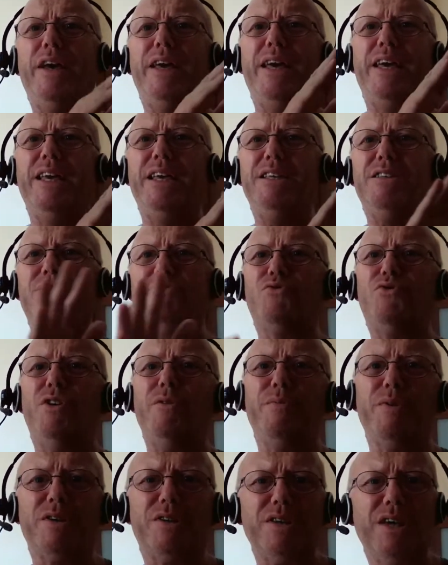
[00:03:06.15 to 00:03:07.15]
is
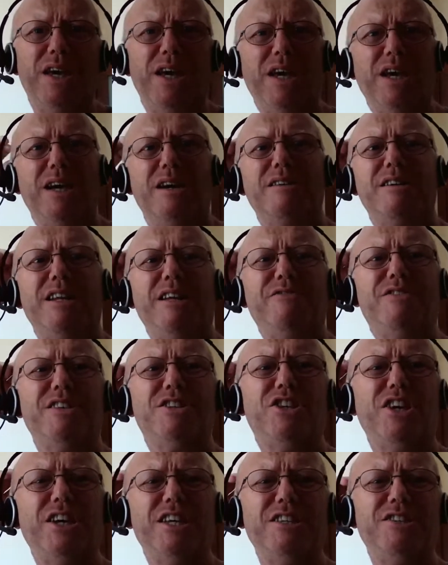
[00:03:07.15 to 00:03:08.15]
rubbish. I'm going to have to
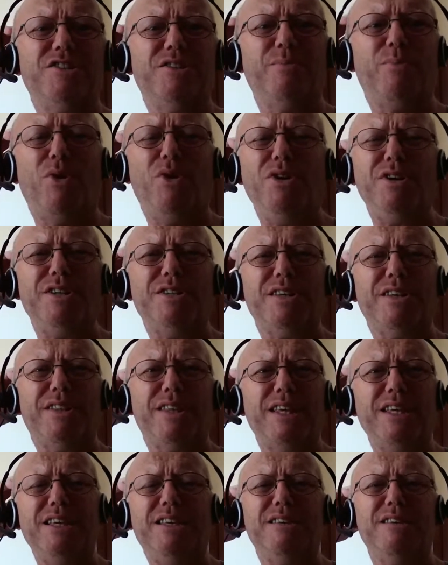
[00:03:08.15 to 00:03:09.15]
change the box, I
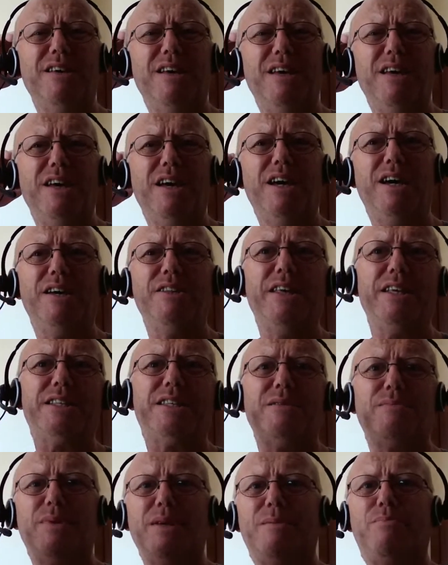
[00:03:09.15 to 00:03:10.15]
think. That's
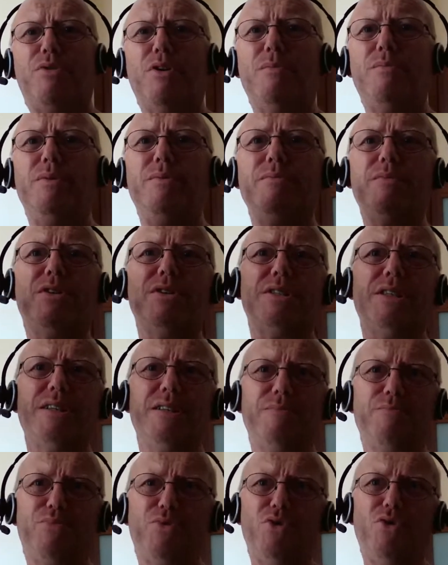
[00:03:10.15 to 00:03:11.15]
the big problem because it
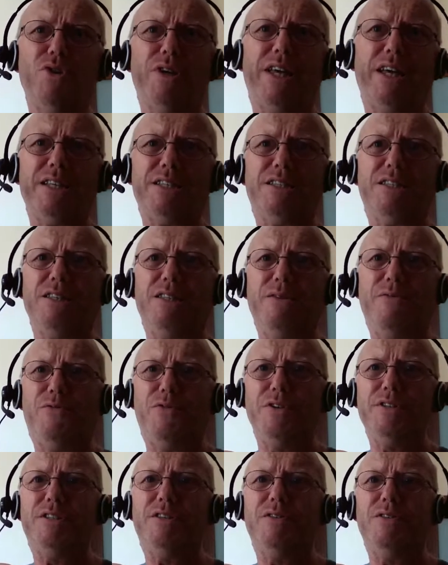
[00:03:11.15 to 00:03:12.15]
broadcasts to the
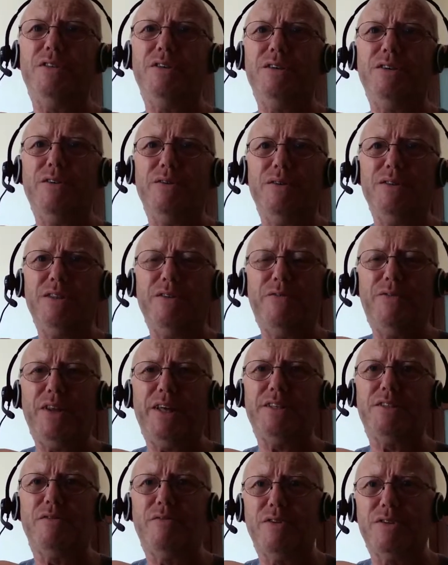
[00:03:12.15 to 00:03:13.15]
front of the
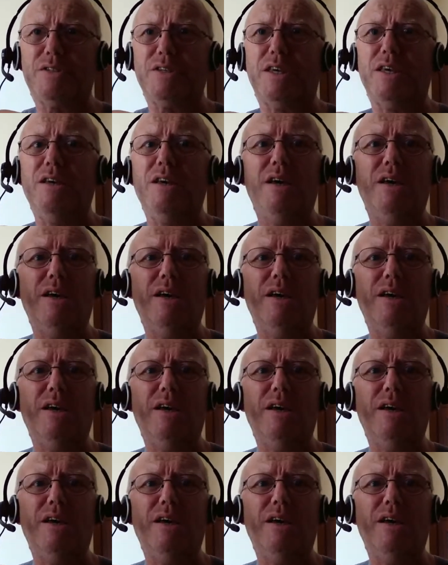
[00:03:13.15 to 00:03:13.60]
flat, obviously,